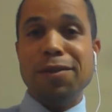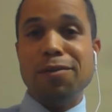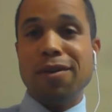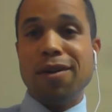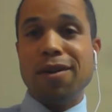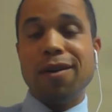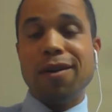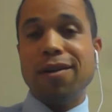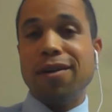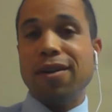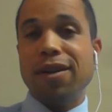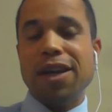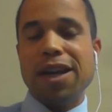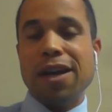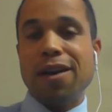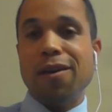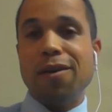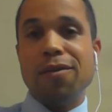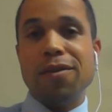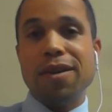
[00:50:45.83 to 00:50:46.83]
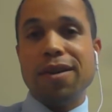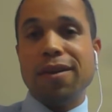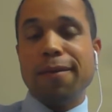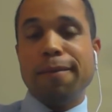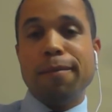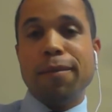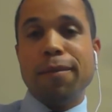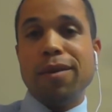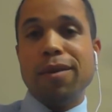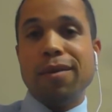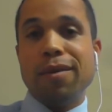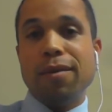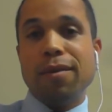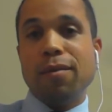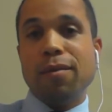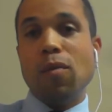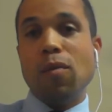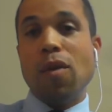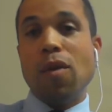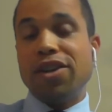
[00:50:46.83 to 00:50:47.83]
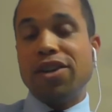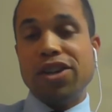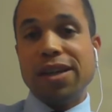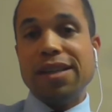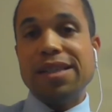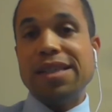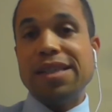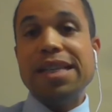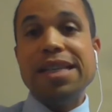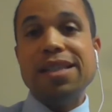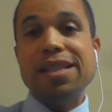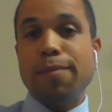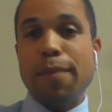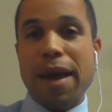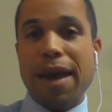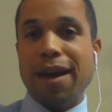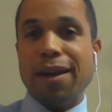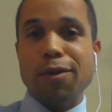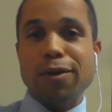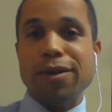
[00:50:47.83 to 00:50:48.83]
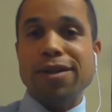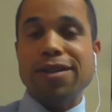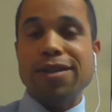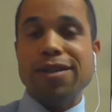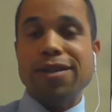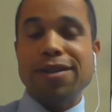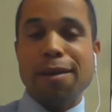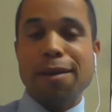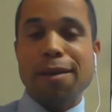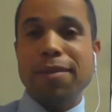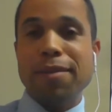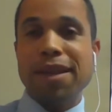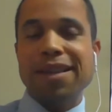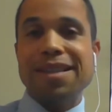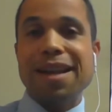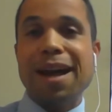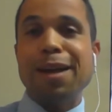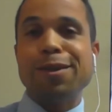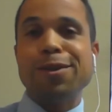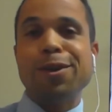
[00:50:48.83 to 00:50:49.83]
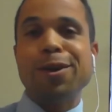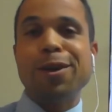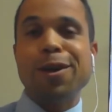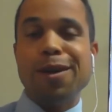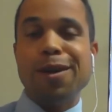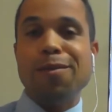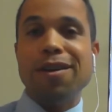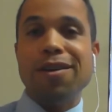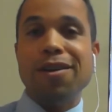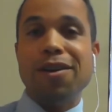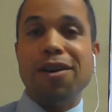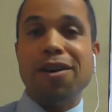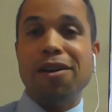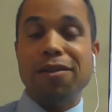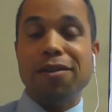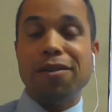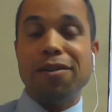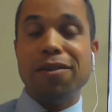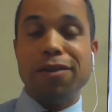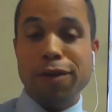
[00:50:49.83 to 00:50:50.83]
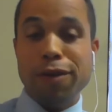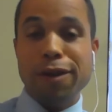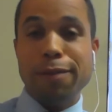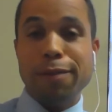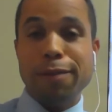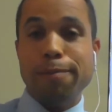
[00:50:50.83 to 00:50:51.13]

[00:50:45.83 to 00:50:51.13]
if you are, you know, watching C-SPAN or something that's not turning you on at all,